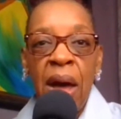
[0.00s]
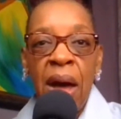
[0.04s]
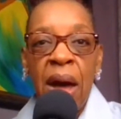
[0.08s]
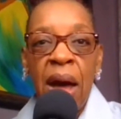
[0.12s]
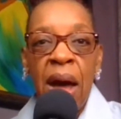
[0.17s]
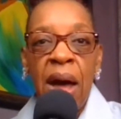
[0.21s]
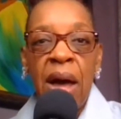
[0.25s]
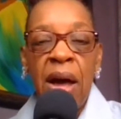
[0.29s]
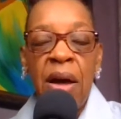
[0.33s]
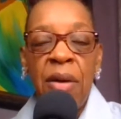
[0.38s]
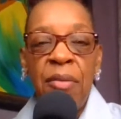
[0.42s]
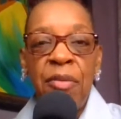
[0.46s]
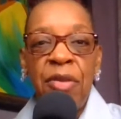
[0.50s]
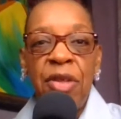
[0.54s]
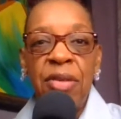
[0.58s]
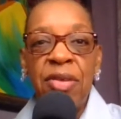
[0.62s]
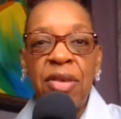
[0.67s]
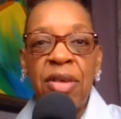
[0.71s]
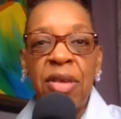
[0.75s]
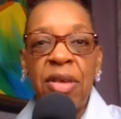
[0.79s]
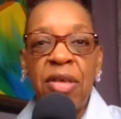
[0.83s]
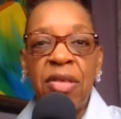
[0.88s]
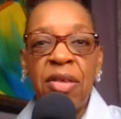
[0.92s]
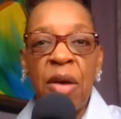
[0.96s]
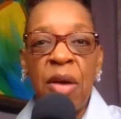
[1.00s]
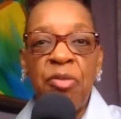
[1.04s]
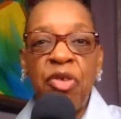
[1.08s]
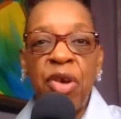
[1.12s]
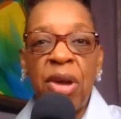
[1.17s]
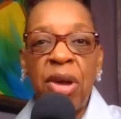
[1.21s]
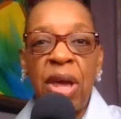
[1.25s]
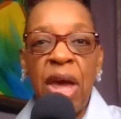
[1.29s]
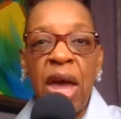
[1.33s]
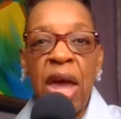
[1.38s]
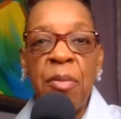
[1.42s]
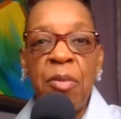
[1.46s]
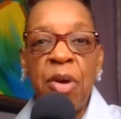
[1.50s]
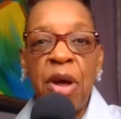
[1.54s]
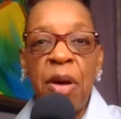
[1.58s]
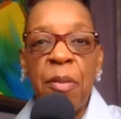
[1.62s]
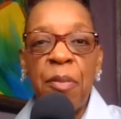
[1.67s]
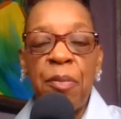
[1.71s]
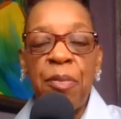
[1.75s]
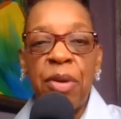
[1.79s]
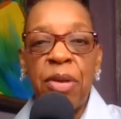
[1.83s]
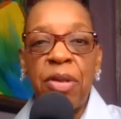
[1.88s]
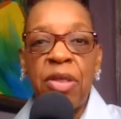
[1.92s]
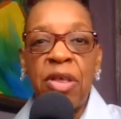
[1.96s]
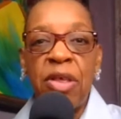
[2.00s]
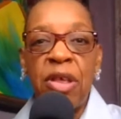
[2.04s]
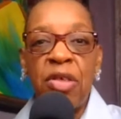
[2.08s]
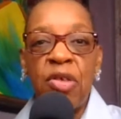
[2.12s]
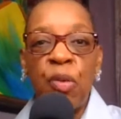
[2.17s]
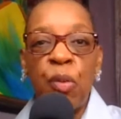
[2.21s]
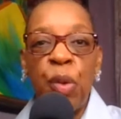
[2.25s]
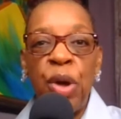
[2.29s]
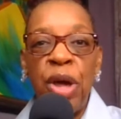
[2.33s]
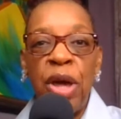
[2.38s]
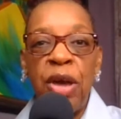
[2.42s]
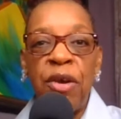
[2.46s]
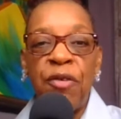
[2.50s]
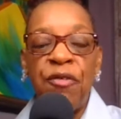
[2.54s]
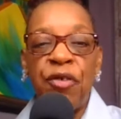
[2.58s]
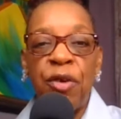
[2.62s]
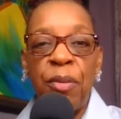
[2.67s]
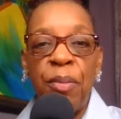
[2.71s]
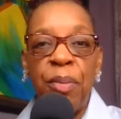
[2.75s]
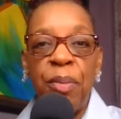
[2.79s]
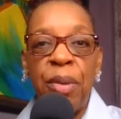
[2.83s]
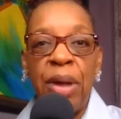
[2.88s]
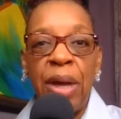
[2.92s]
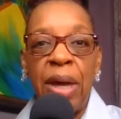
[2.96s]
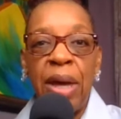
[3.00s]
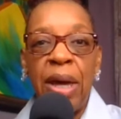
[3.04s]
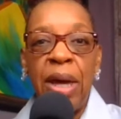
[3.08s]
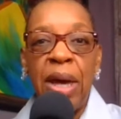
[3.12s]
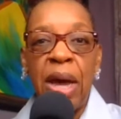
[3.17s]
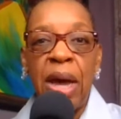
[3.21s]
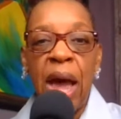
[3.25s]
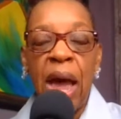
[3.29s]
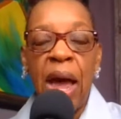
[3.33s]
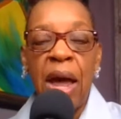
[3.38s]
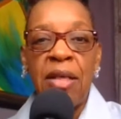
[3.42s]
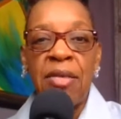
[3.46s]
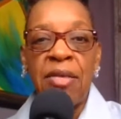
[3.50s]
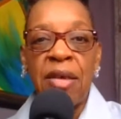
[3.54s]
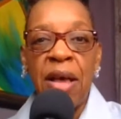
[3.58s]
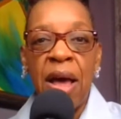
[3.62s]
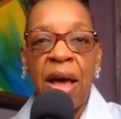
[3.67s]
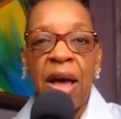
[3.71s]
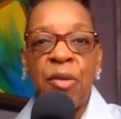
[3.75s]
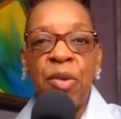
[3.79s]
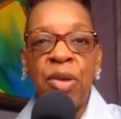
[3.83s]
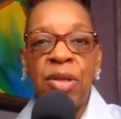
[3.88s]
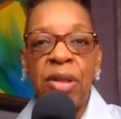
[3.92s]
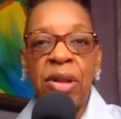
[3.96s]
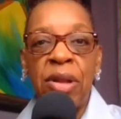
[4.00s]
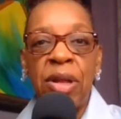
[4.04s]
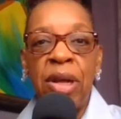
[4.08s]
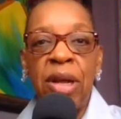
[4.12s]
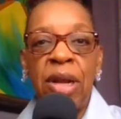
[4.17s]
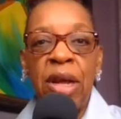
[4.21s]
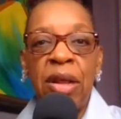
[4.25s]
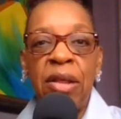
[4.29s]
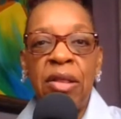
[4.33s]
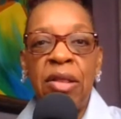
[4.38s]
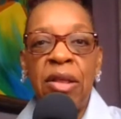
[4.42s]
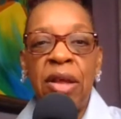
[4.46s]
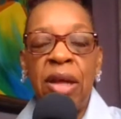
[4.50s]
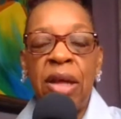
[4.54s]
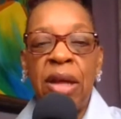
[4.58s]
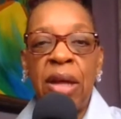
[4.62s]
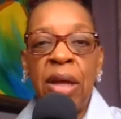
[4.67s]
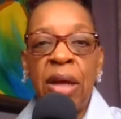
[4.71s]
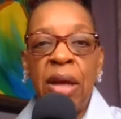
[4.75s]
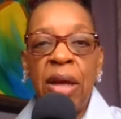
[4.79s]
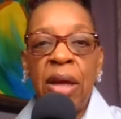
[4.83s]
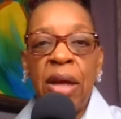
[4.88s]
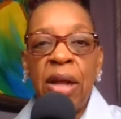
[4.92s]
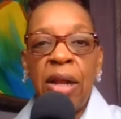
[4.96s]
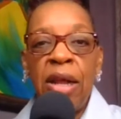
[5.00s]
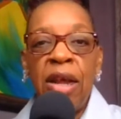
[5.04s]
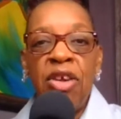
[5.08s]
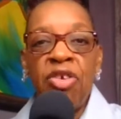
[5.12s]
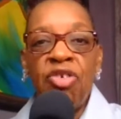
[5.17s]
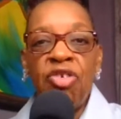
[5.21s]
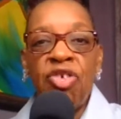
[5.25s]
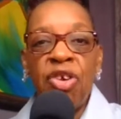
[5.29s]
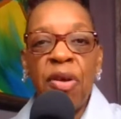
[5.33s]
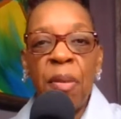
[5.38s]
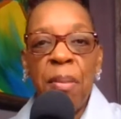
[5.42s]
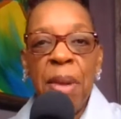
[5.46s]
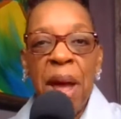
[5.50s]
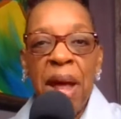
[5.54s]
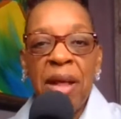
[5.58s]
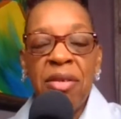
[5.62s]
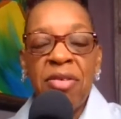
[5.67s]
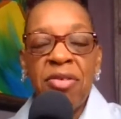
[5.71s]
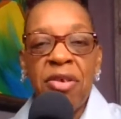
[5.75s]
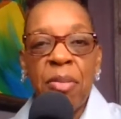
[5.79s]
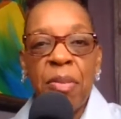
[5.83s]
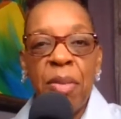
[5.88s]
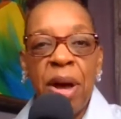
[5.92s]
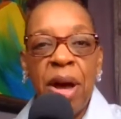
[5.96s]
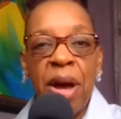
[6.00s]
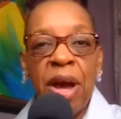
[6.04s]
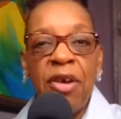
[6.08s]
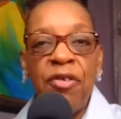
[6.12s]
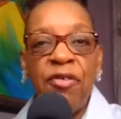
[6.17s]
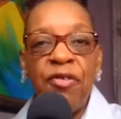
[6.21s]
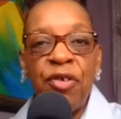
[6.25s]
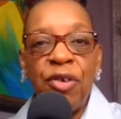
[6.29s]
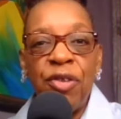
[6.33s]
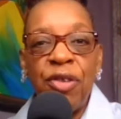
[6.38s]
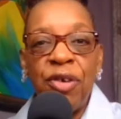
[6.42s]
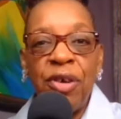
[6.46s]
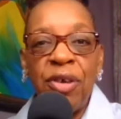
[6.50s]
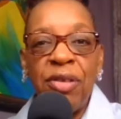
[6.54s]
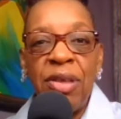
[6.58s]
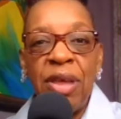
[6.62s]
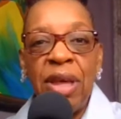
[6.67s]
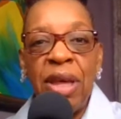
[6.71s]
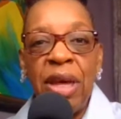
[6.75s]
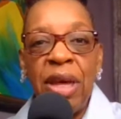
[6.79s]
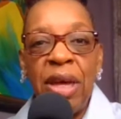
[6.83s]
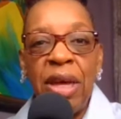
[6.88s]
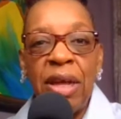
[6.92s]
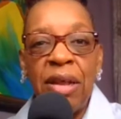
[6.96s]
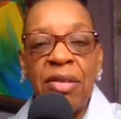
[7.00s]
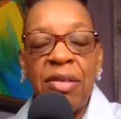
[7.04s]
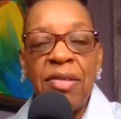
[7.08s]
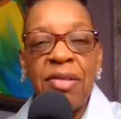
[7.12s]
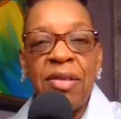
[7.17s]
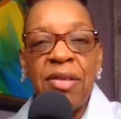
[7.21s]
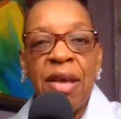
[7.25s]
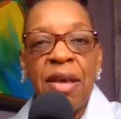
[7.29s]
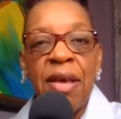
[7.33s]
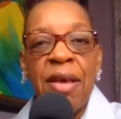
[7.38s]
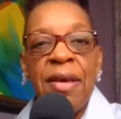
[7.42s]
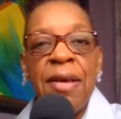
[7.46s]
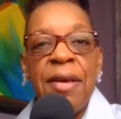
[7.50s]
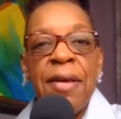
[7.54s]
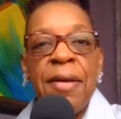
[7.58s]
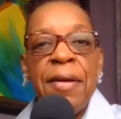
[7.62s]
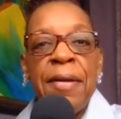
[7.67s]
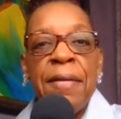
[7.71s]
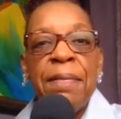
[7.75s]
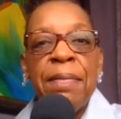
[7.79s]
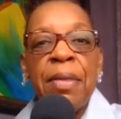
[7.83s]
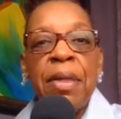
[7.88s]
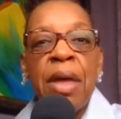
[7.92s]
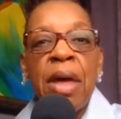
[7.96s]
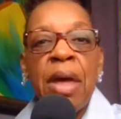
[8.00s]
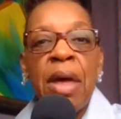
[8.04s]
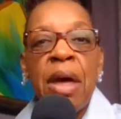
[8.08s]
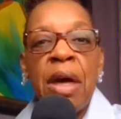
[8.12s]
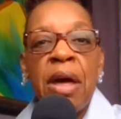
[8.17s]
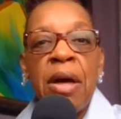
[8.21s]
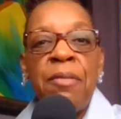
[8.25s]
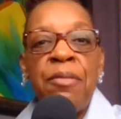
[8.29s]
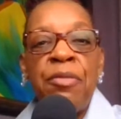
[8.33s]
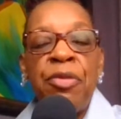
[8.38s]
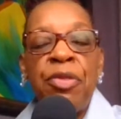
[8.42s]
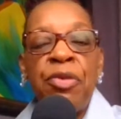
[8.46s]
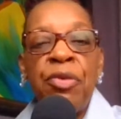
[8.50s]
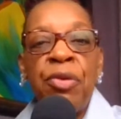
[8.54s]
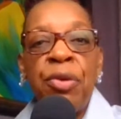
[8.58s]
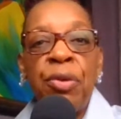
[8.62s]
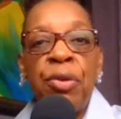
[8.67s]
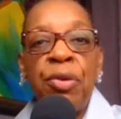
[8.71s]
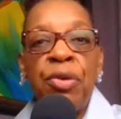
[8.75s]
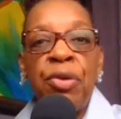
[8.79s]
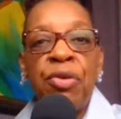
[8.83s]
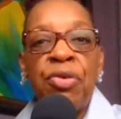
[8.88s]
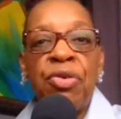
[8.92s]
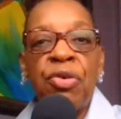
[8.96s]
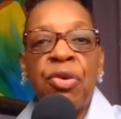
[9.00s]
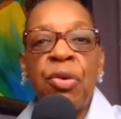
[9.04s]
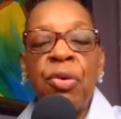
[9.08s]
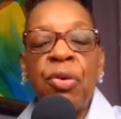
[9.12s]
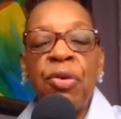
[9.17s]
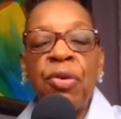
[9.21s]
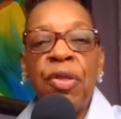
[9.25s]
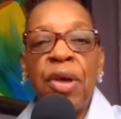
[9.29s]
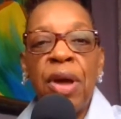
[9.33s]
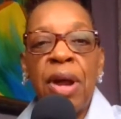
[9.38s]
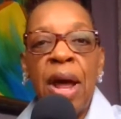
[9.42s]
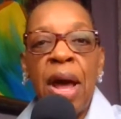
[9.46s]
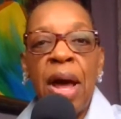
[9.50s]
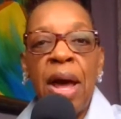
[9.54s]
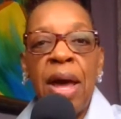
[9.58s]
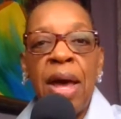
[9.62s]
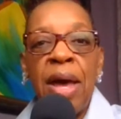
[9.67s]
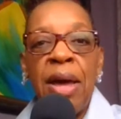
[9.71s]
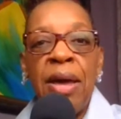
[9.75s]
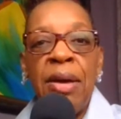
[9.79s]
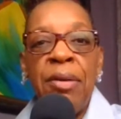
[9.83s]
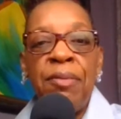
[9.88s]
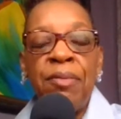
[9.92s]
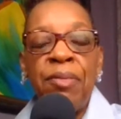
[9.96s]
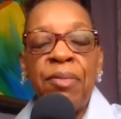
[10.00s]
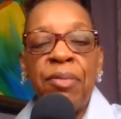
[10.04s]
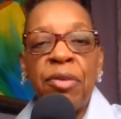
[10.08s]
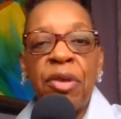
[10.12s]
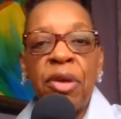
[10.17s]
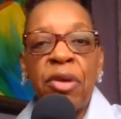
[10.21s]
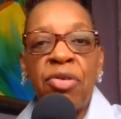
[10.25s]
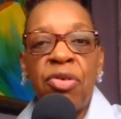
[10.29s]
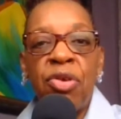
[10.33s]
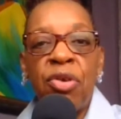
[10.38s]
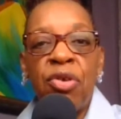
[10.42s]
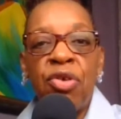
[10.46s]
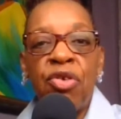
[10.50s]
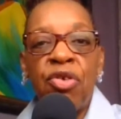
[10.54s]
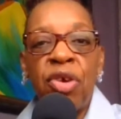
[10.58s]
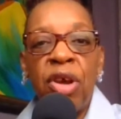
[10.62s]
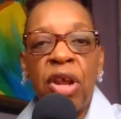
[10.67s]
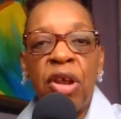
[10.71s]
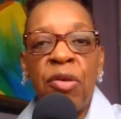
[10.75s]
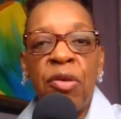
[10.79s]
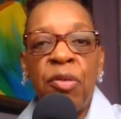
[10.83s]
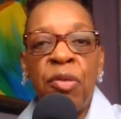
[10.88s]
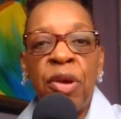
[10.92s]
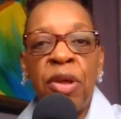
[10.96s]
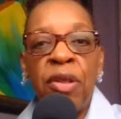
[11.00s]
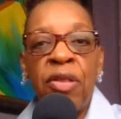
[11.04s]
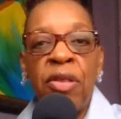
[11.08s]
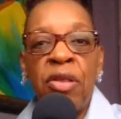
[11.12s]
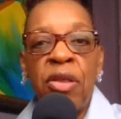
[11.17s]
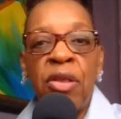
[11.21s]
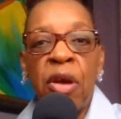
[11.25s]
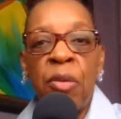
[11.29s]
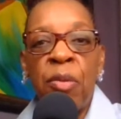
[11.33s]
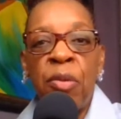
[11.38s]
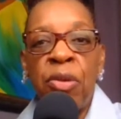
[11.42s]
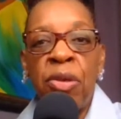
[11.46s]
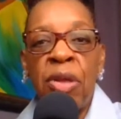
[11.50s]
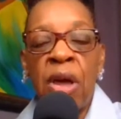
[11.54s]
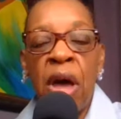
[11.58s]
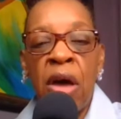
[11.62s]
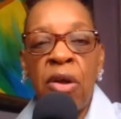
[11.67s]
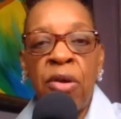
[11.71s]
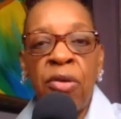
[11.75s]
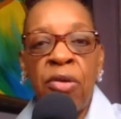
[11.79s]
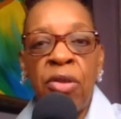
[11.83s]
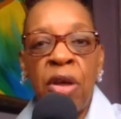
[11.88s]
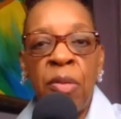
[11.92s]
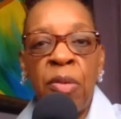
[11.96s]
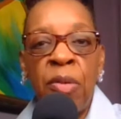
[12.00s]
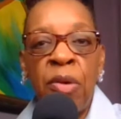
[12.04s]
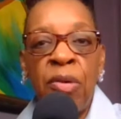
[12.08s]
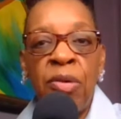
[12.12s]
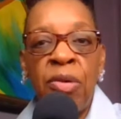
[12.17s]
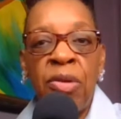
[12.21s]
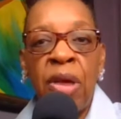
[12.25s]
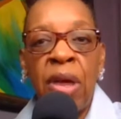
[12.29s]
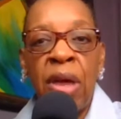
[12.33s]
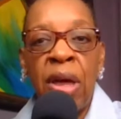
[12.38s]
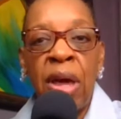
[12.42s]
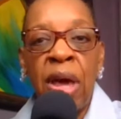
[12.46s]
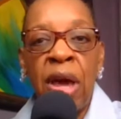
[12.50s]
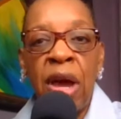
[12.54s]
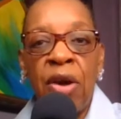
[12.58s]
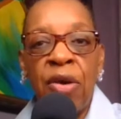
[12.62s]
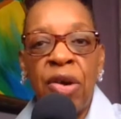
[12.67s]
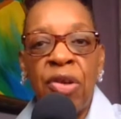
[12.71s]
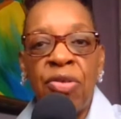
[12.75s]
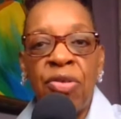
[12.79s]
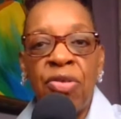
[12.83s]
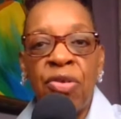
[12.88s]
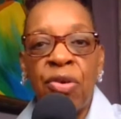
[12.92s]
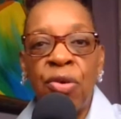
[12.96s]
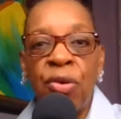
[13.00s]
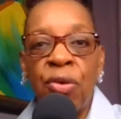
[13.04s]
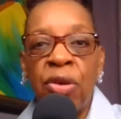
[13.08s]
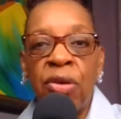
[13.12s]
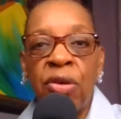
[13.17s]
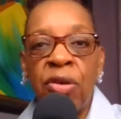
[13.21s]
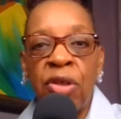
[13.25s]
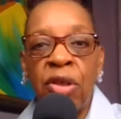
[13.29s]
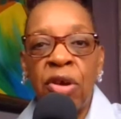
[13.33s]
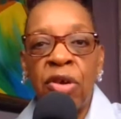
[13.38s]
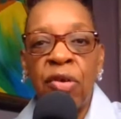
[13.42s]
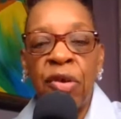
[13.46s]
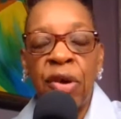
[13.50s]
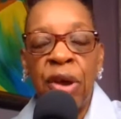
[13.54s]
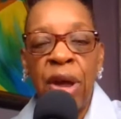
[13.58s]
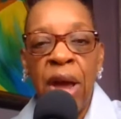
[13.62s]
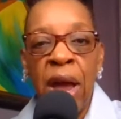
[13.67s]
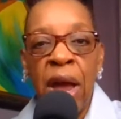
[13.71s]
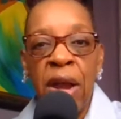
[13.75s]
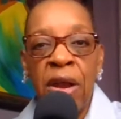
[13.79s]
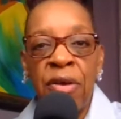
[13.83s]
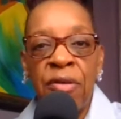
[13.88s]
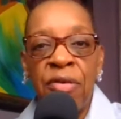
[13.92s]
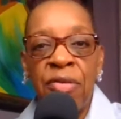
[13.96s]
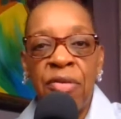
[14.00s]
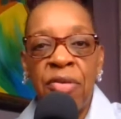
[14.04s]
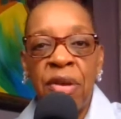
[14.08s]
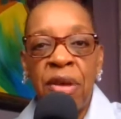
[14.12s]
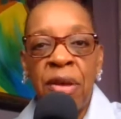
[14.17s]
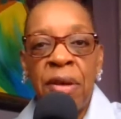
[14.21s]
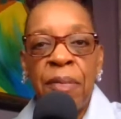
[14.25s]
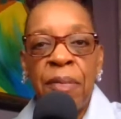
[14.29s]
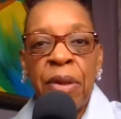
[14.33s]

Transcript: This subject came up this week for me as I was leading the leadership mastermind for the teens through the school that I'm associated with, Donald W.T. Carey School of the Creatives.